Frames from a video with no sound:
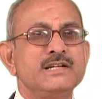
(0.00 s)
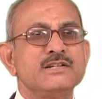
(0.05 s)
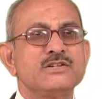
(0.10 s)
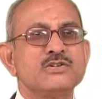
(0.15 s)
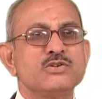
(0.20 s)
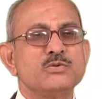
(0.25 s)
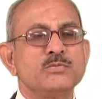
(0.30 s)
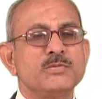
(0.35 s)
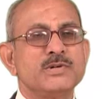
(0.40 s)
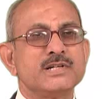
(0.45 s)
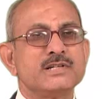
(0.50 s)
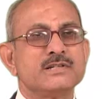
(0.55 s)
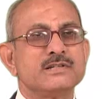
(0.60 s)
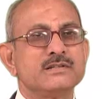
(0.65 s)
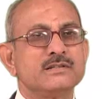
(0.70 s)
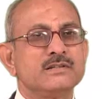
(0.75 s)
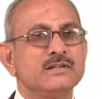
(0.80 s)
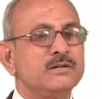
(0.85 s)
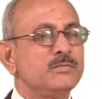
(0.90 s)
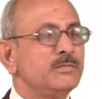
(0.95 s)
instruments.
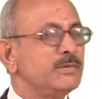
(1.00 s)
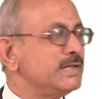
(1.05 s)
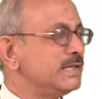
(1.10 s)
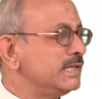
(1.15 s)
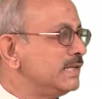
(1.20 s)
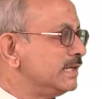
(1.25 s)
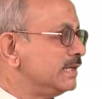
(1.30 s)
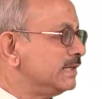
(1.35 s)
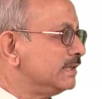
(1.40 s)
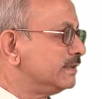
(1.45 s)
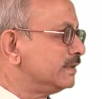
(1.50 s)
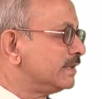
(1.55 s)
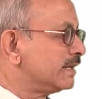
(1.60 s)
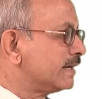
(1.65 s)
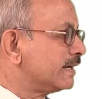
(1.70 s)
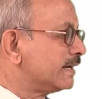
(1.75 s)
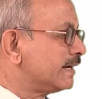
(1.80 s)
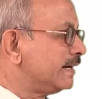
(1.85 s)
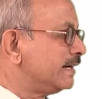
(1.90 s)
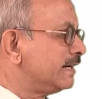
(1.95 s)
Normally, there are
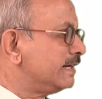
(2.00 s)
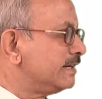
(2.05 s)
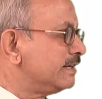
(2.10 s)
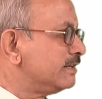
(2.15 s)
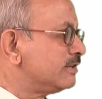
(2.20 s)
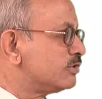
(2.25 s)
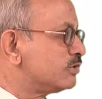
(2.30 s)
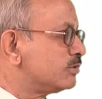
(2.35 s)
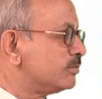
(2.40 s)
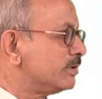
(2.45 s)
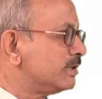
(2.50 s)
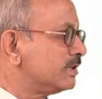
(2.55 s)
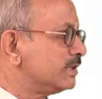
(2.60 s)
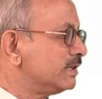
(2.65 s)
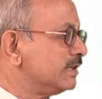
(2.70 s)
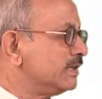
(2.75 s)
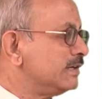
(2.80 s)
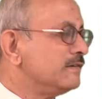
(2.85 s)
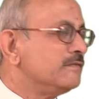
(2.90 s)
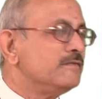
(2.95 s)
credit instruments
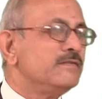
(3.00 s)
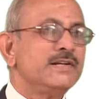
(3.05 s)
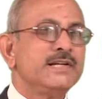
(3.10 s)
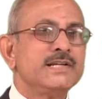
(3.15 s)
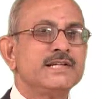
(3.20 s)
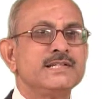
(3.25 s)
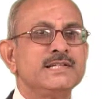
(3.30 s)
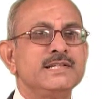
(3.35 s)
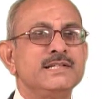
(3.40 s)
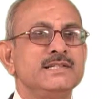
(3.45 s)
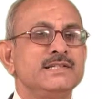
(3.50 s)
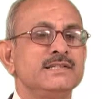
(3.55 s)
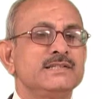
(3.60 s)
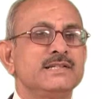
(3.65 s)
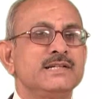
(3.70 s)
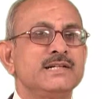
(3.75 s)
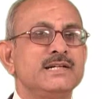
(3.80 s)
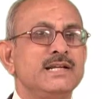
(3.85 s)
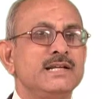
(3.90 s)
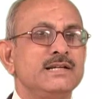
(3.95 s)
where exchanges
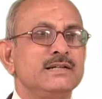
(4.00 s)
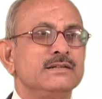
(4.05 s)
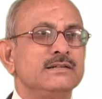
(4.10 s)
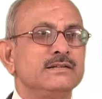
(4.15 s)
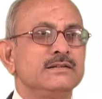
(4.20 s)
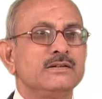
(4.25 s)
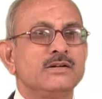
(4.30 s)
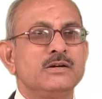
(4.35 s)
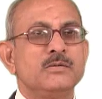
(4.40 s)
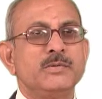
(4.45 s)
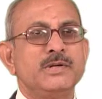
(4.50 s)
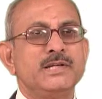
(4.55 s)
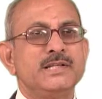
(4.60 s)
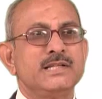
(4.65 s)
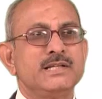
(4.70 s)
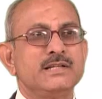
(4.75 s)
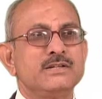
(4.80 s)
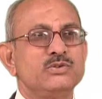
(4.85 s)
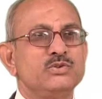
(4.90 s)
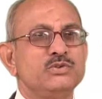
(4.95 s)
are done. Normally,
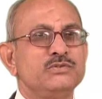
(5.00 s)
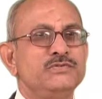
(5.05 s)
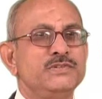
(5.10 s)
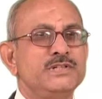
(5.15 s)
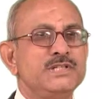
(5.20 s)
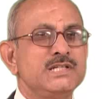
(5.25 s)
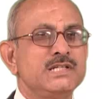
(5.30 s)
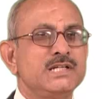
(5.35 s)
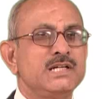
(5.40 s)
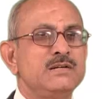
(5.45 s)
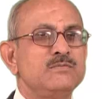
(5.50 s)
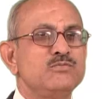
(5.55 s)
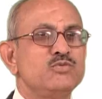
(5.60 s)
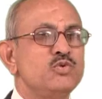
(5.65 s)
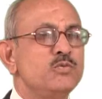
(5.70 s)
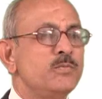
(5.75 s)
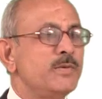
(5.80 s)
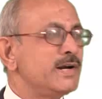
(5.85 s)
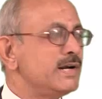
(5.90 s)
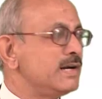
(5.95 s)
there is no physical
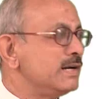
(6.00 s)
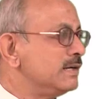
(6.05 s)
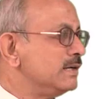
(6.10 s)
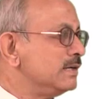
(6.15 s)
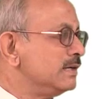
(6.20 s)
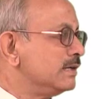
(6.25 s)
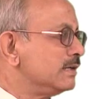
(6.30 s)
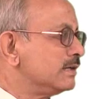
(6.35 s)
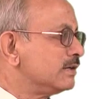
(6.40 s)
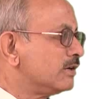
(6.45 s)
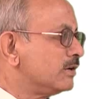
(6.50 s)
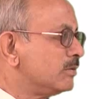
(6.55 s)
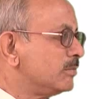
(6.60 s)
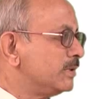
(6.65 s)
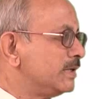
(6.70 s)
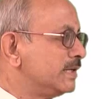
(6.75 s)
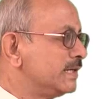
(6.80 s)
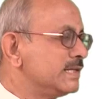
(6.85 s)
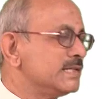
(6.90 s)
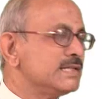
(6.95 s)
movement.
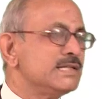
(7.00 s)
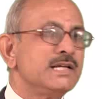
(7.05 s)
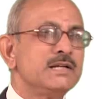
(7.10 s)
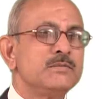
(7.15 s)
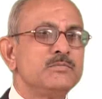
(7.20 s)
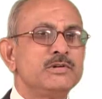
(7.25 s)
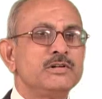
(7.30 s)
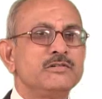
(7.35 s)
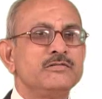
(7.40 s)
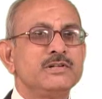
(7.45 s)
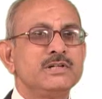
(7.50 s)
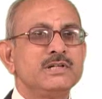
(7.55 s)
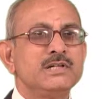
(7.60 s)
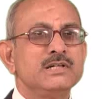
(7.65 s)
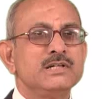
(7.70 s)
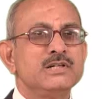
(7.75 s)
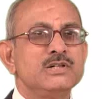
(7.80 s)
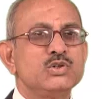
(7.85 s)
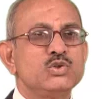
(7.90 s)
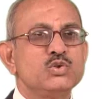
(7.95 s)
Normally, it is done between
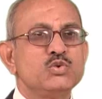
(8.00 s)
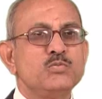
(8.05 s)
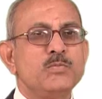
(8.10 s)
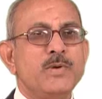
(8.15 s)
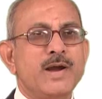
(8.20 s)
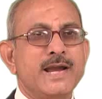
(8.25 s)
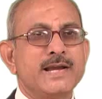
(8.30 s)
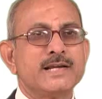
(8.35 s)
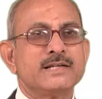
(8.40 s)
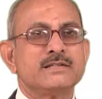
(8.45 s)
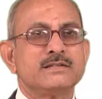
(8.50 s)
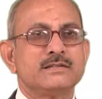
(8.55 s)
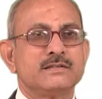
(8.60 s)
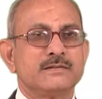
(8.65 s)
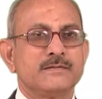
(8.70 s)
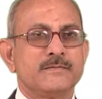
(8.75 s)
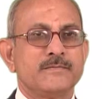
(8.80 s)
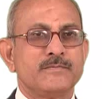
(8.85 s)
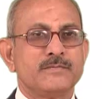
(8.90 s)
two banks.